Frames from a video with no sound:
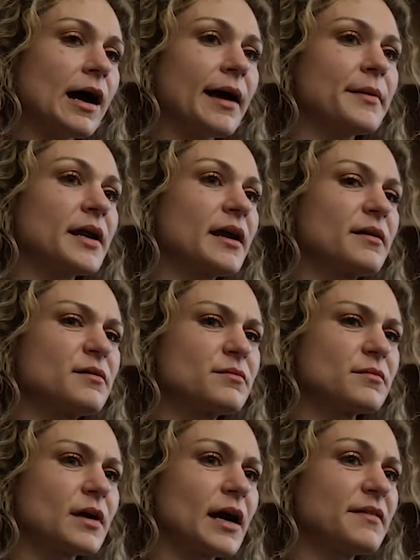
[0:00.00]
mean,
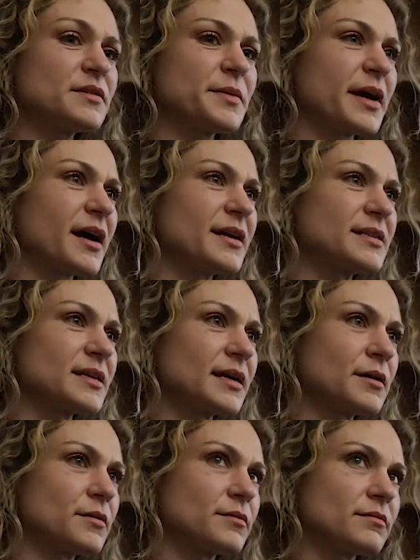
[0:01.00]
I have to be honest, I
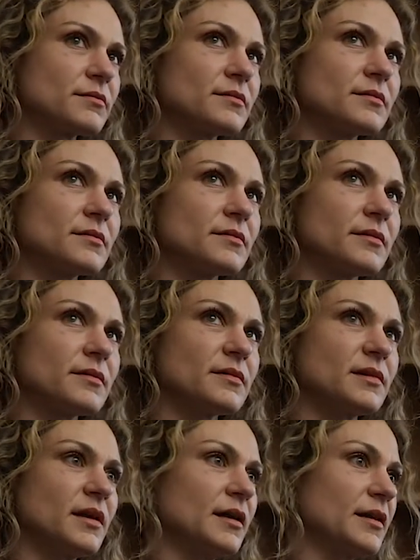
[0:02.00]
don't
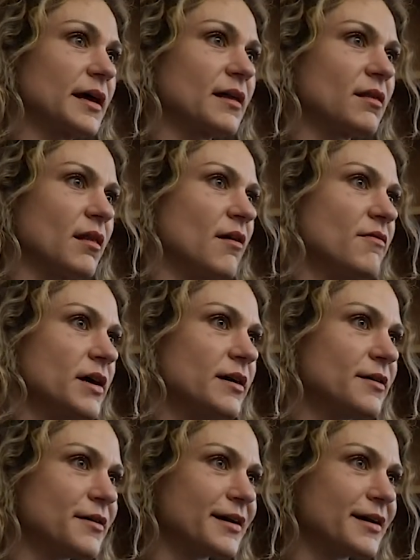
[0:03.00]
love it or